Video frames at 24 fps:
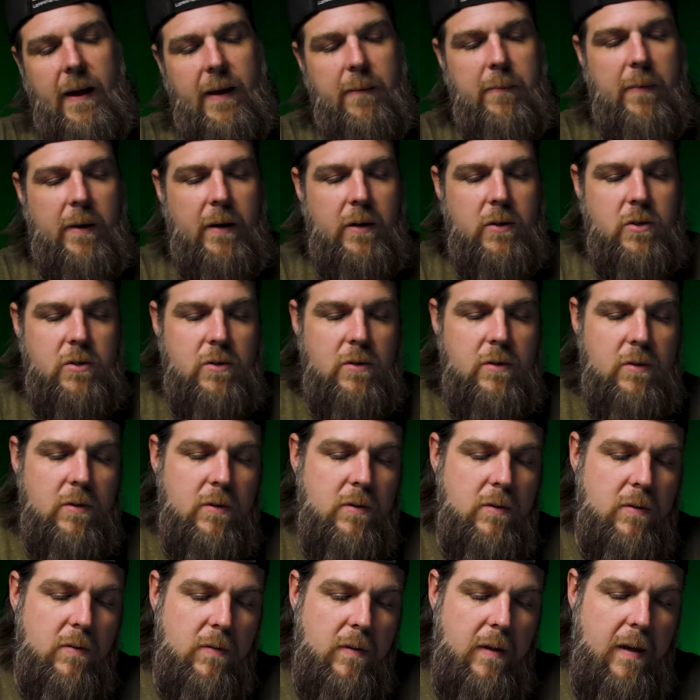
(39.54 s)
making
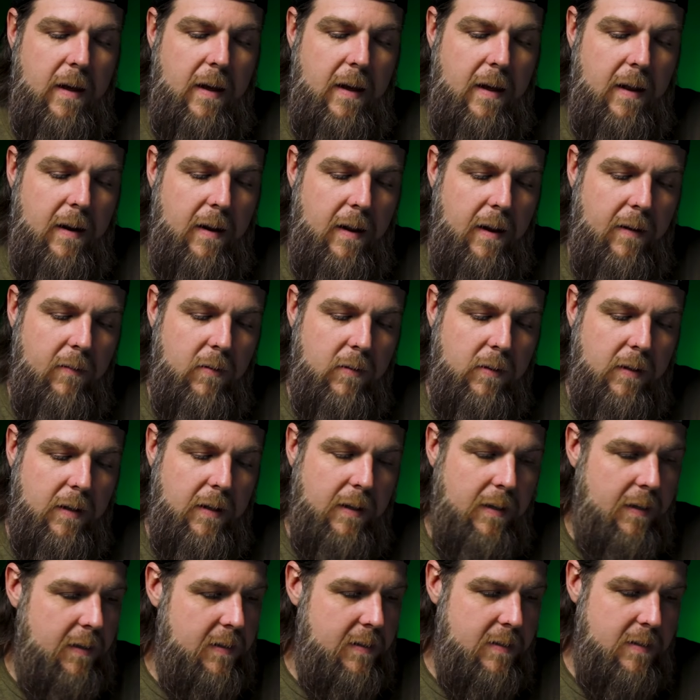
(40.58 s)
sure that
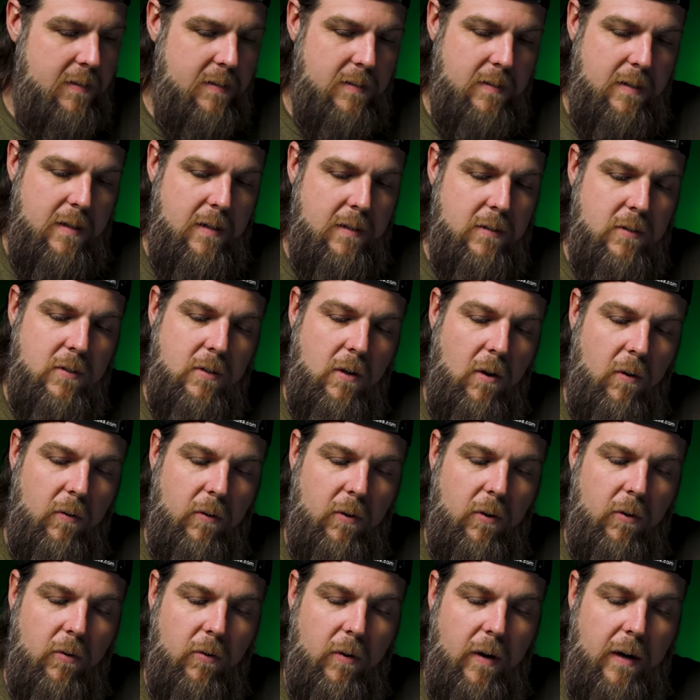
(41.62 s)
everything is installed
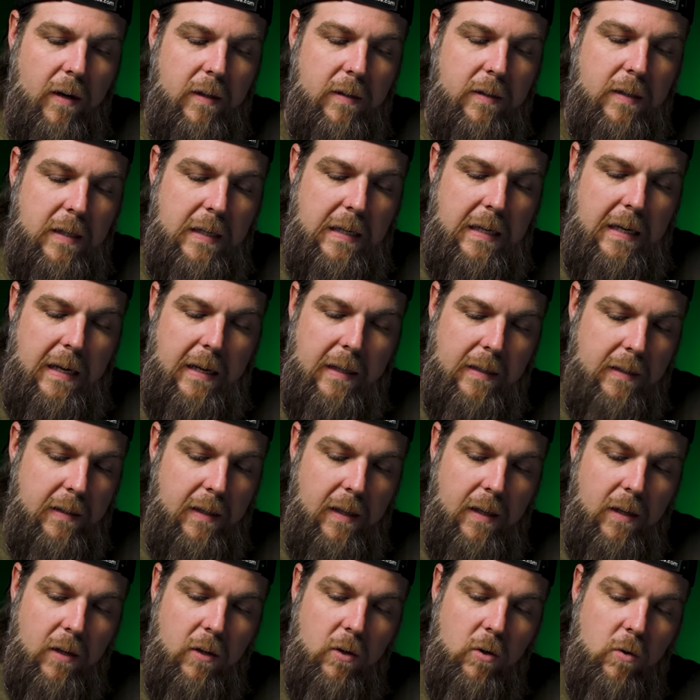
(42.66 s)
correctly and
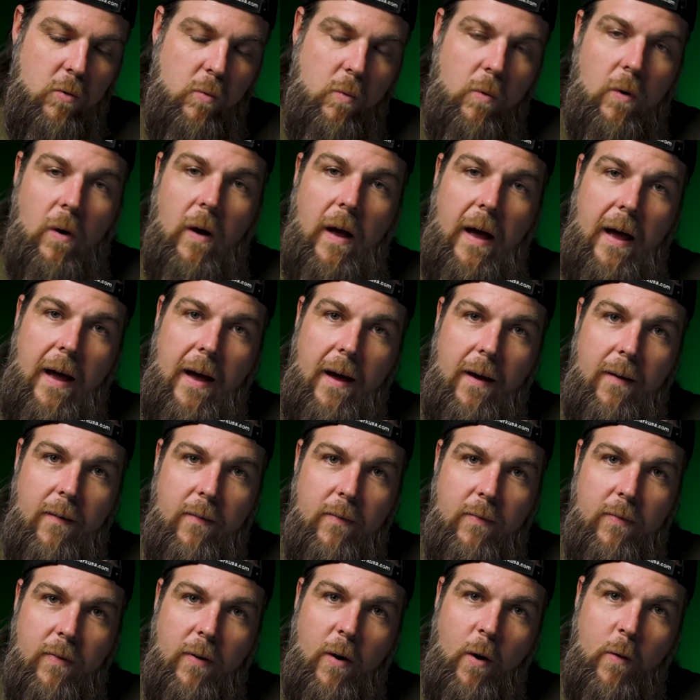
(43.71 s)
that you will
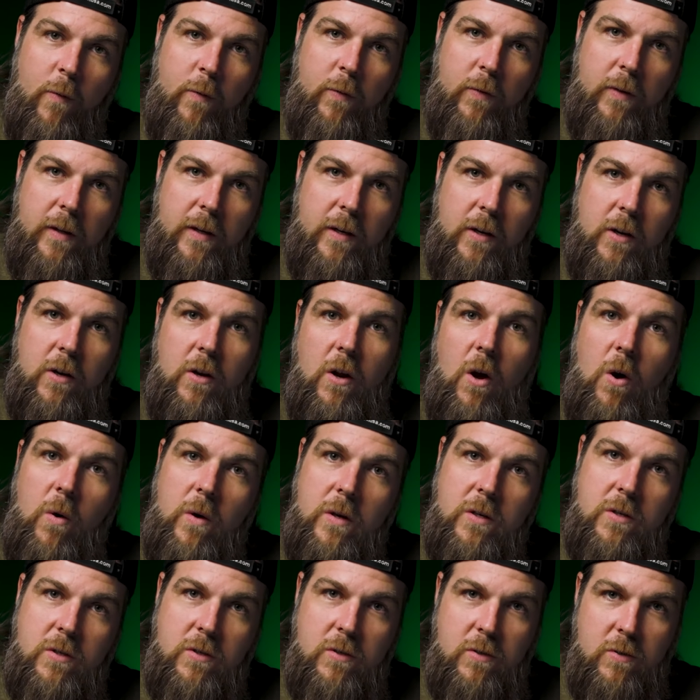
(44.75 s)
have hopefully no
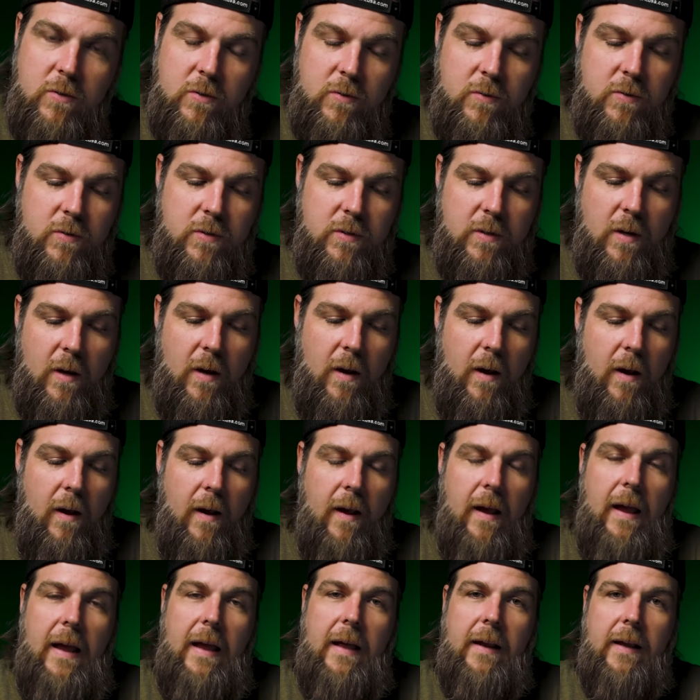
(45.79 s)
issues
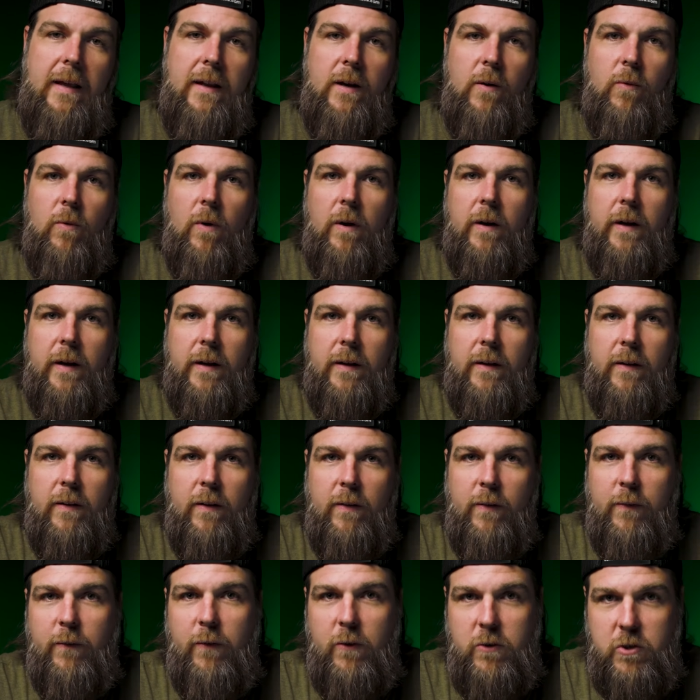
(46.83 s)
and get it running
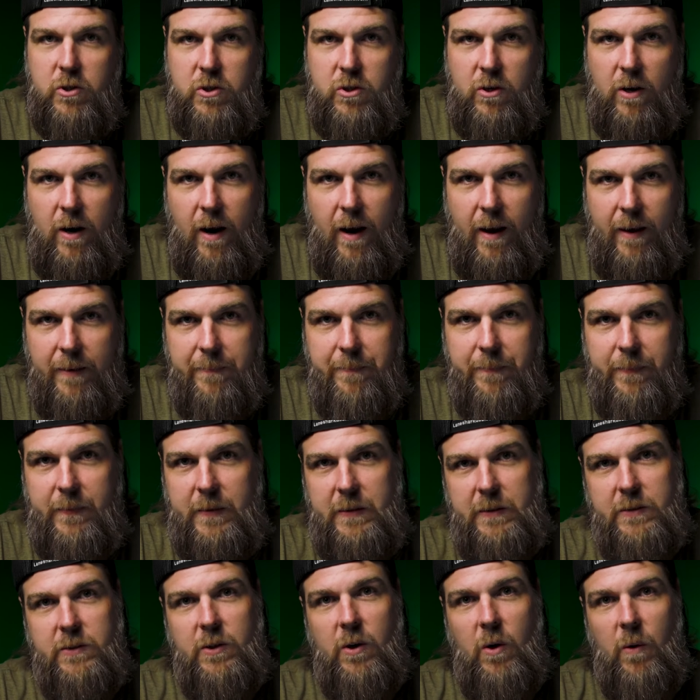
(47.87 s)
first try.
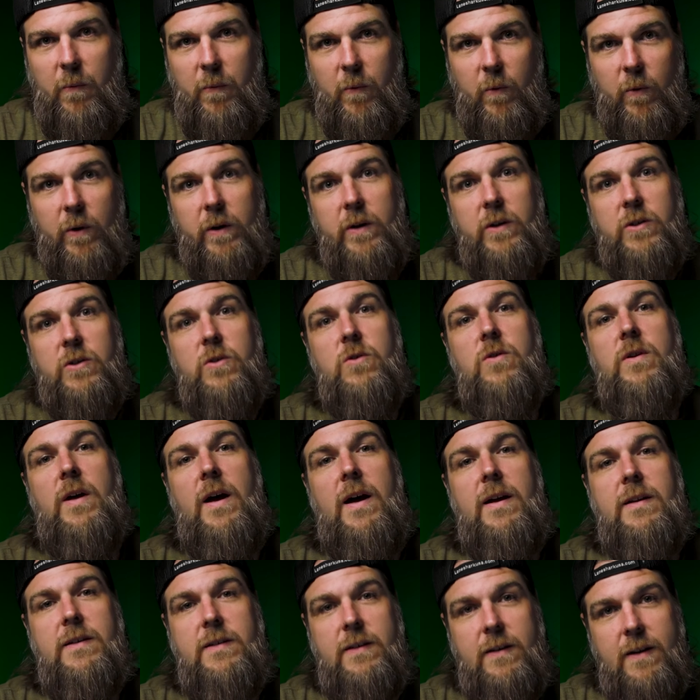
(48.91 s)
So we're going to do
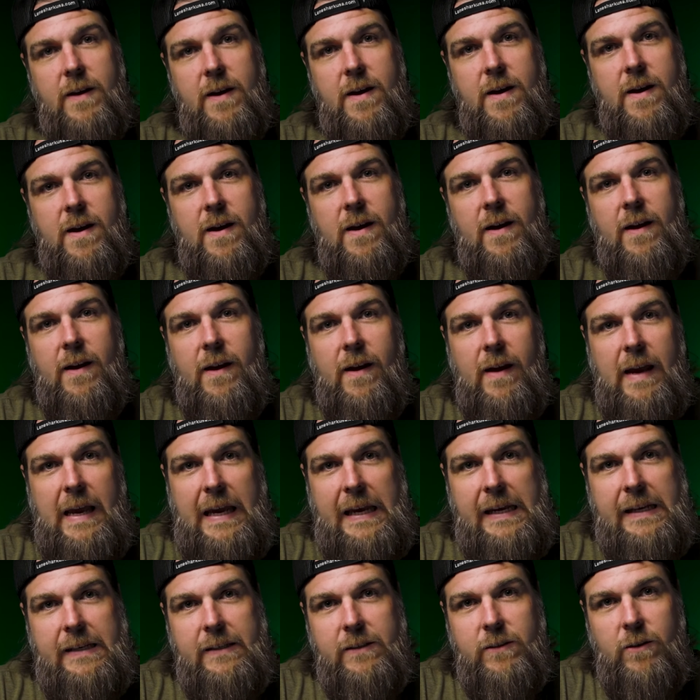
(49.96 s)
that today,
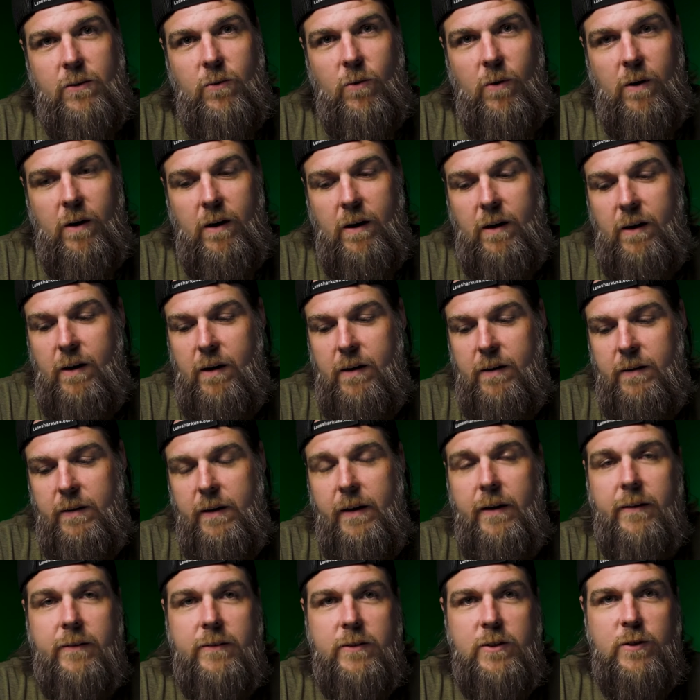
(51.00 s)
so
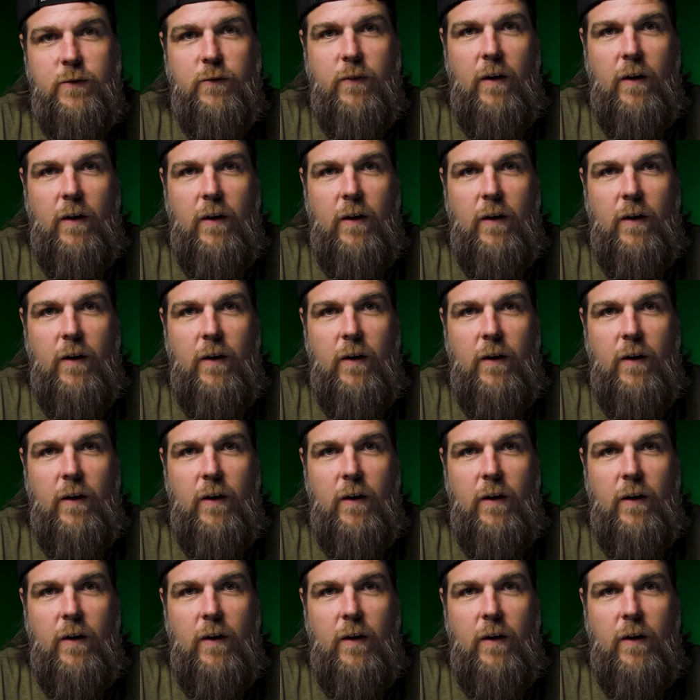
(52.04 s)
yeah, just